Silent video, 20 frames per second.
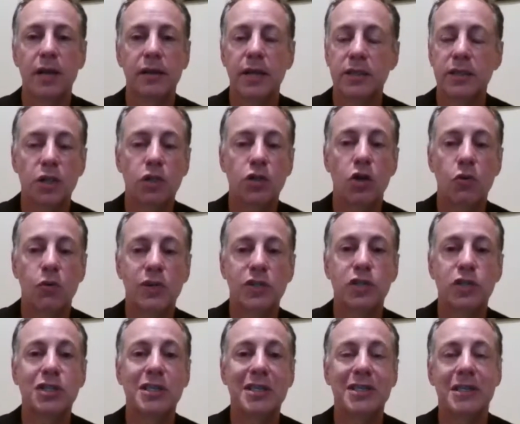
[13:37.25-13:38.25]
They said, no, we
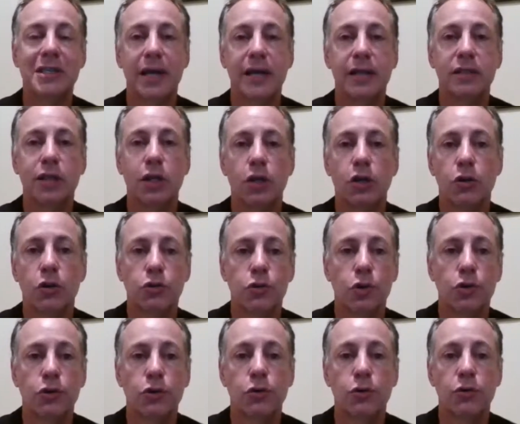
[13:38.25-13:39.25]
just decided to close
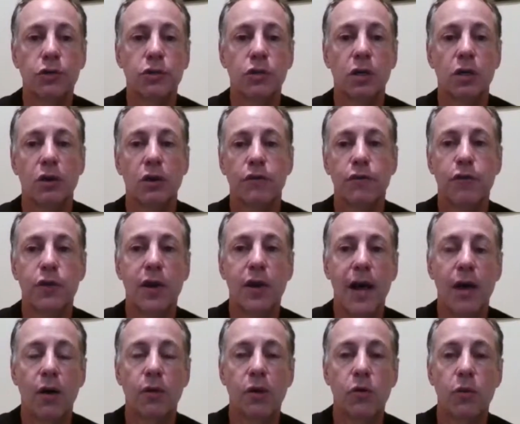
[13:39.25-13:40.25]
our doors for
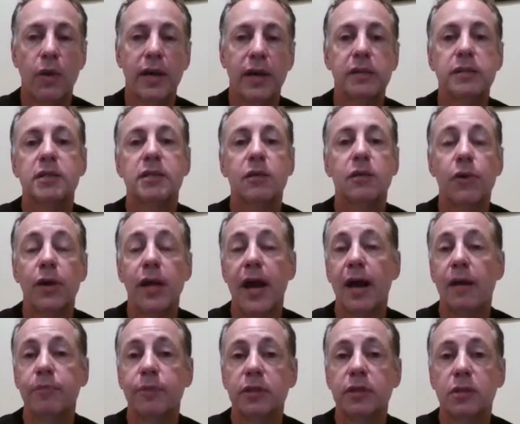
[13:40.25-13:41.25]
now and wait and see what
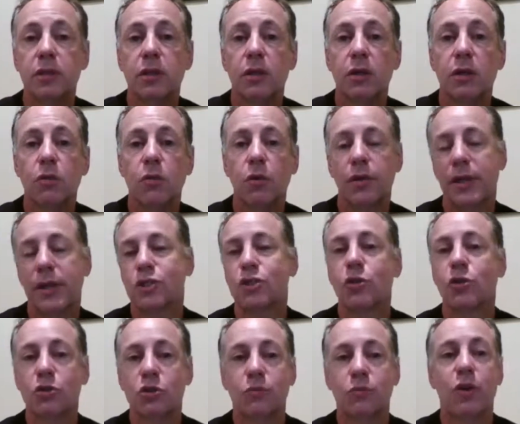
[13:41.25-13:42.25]
happens. Well, that's
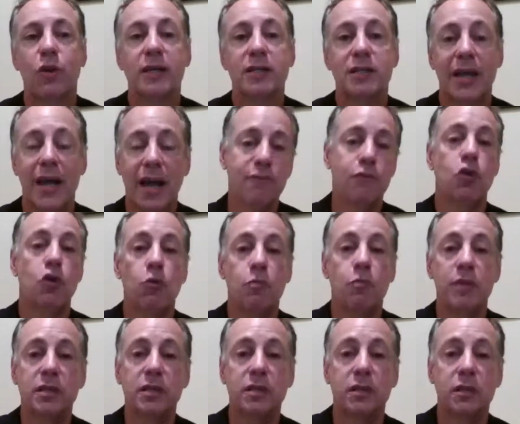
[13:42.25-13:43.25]
no surprise they have no
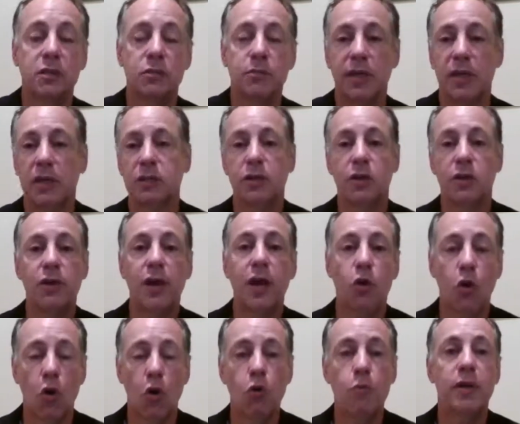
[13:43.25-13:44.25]
business because they're
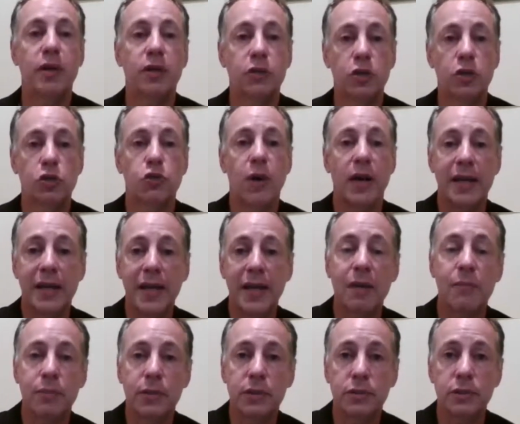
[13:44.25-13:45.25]
not open to try to
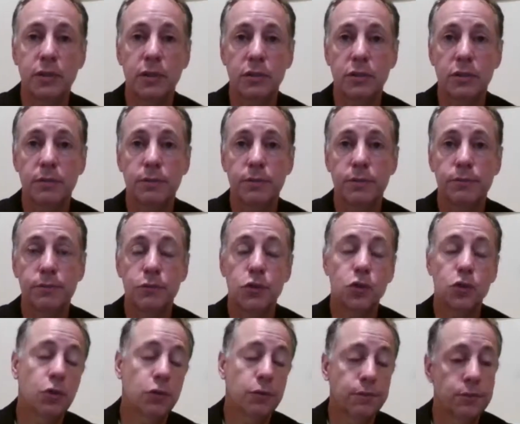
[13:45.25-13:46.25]
get business.
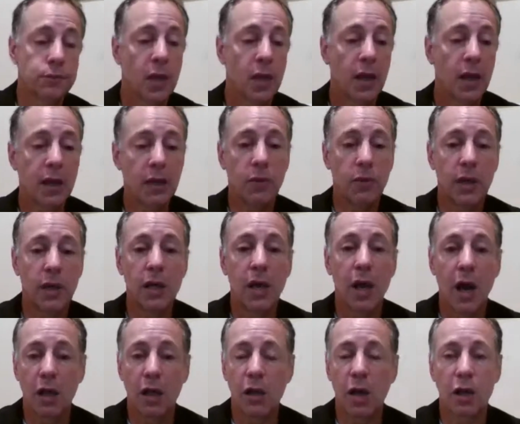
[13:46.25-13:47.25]
So anyway,
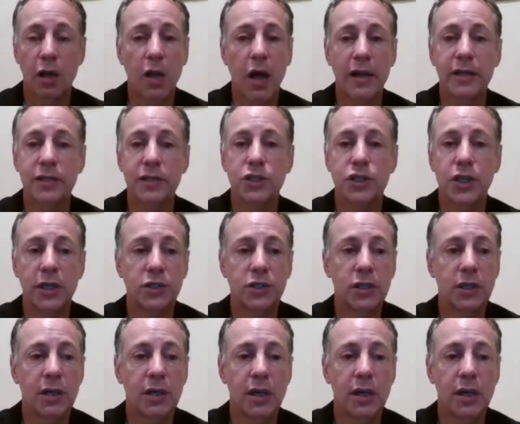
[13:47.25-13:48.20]
a lot is changing.